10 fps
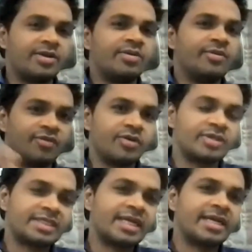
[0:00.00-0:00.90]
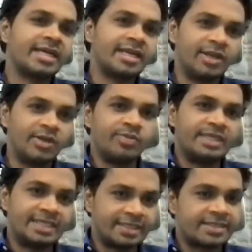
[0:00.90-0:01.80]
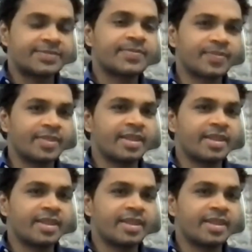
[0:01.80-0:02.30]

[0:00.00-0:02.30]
that before you start any new business.